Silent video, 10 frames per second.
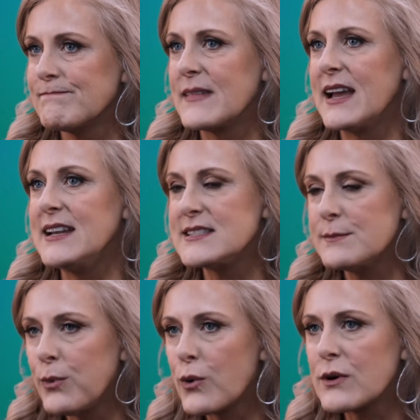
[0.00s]
And it's
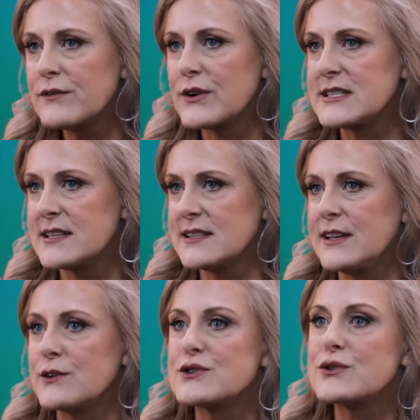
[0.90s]
important for us as
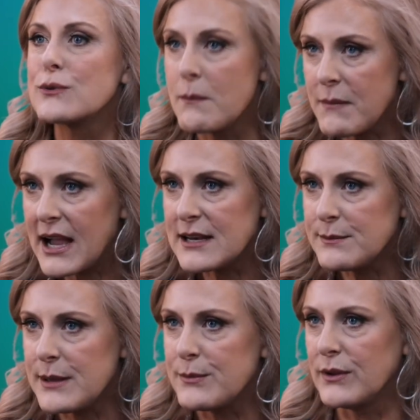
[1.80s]
leaders to remind
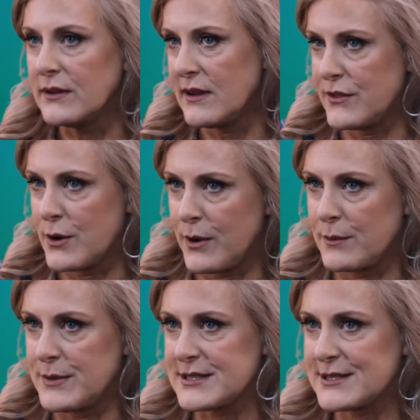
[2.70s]
people of their
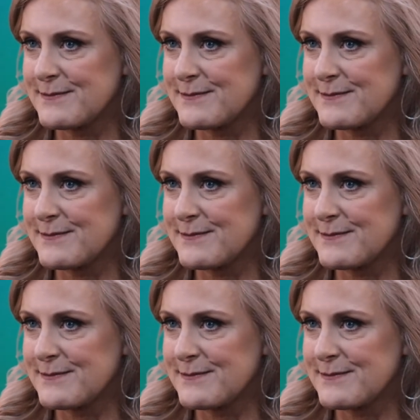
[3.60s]
purpose.